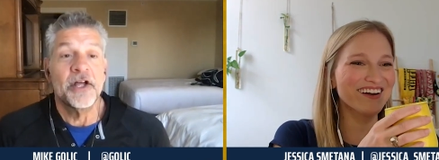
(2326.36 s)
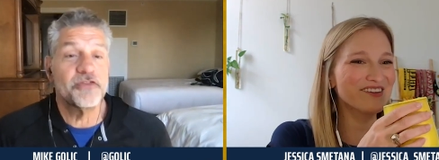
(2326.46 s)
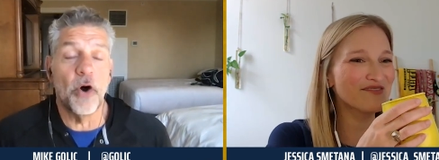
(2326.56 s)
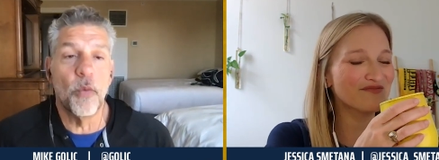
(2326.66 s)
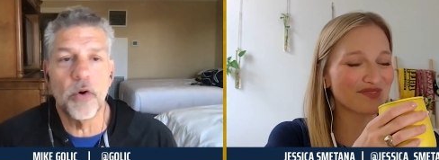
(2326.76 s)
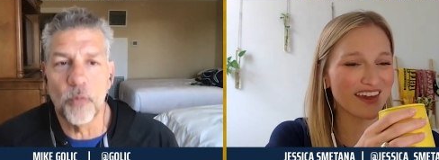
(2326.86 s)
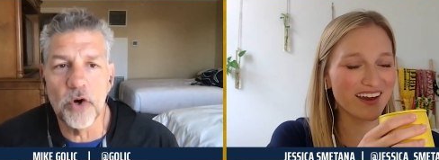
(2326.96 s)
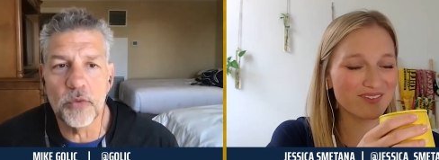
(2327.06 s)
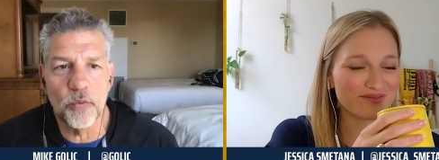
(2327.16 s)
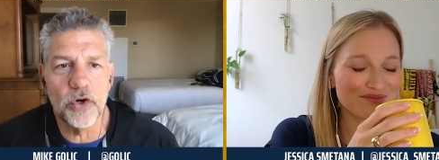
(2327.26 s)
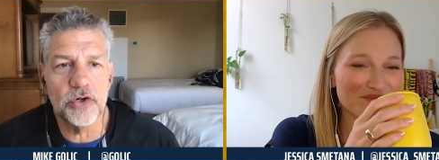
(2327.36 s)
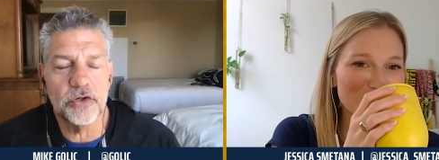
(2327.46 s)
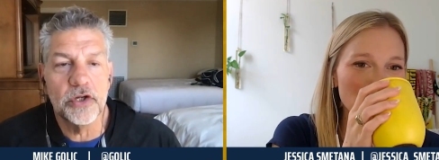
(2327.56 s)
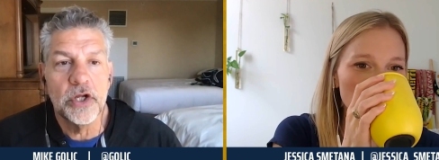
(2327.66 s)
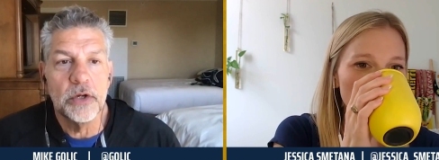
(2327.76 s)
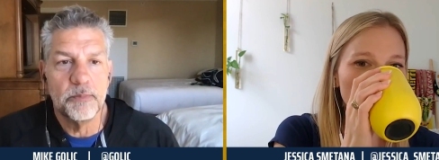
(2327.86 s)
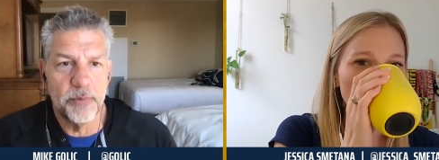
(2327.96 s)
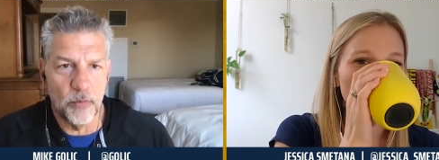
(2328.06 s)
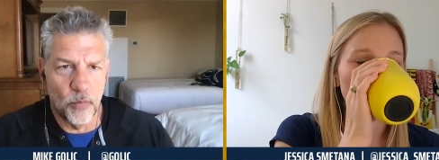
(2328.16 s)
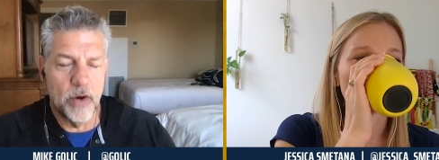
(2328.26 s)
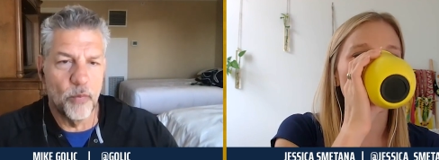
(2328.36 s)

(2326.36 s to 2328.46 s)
Speaker 1: so we're, yeah. we're we're but what